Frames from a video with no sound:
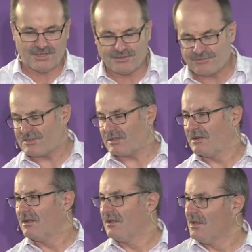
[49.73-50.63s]
interesting
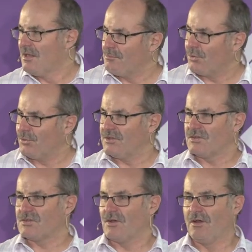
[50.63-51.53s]
point
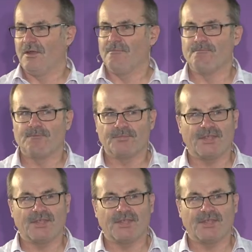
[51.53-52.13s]
in time.